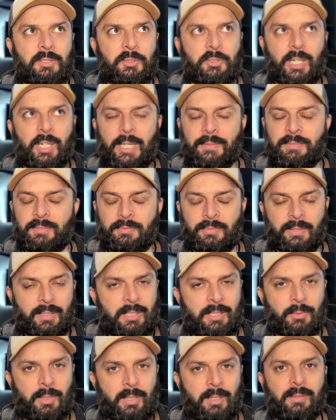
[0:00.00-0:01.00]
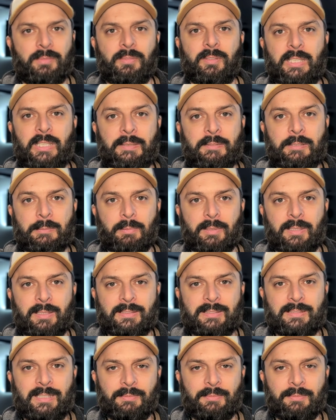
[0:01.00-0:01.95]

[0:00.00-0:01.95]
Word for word: drives very well for leaf springs.